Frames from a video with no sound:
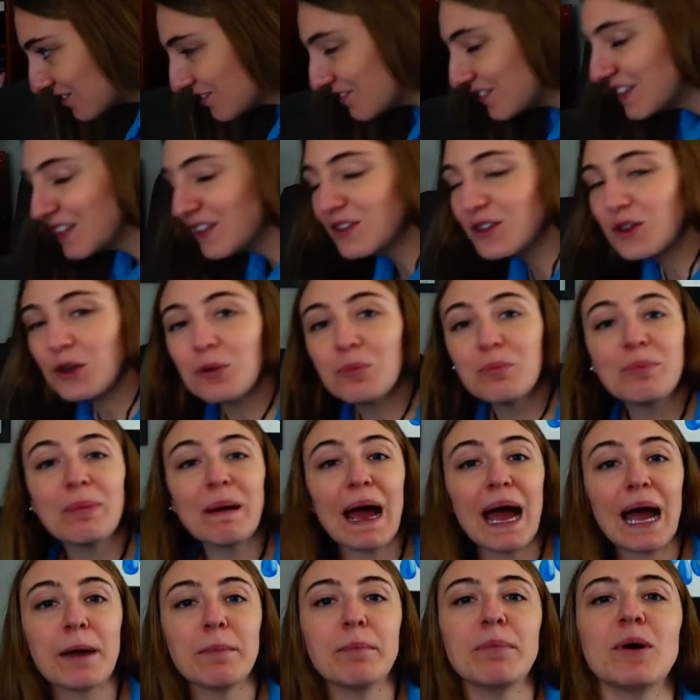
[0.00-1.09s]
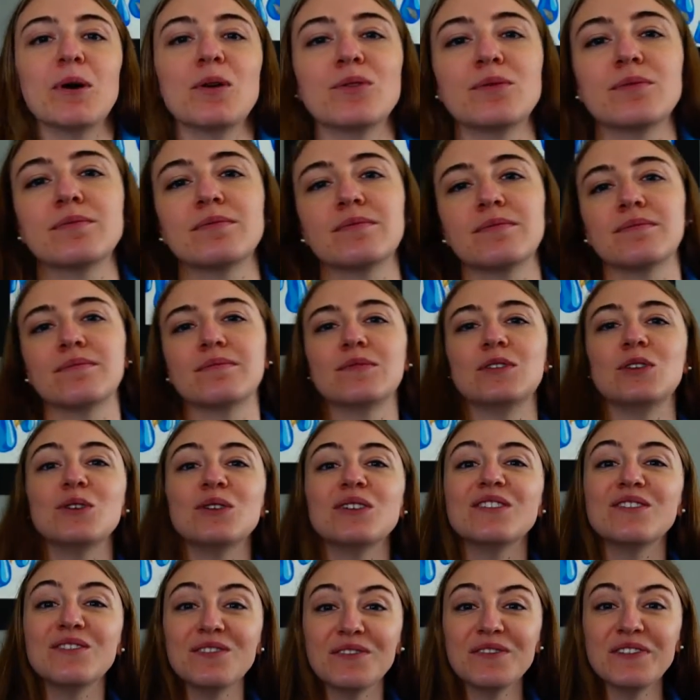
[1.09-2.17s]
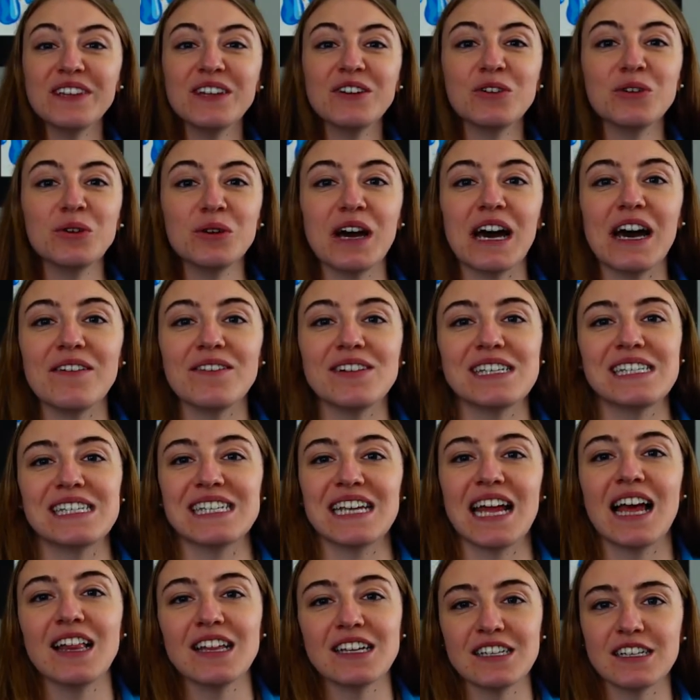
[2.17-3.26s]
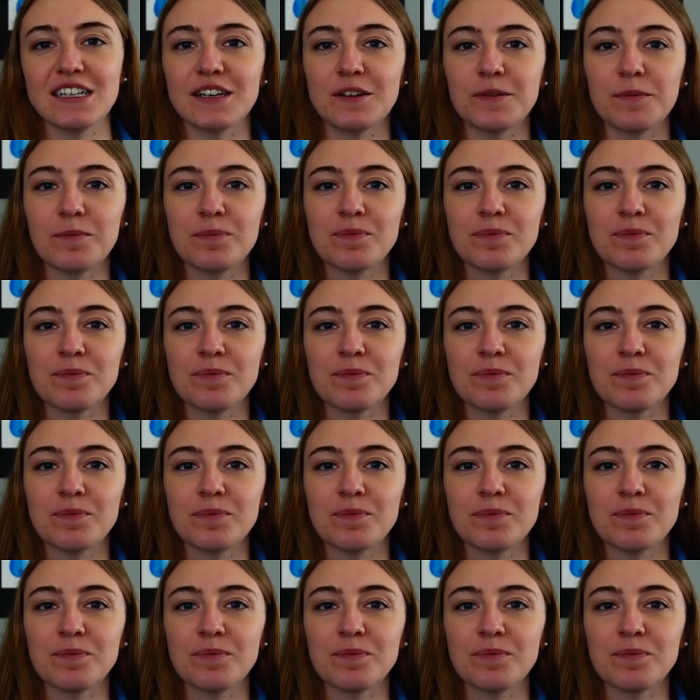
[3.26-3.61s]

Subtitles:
feel your backbone. You can feel you have a skeleton.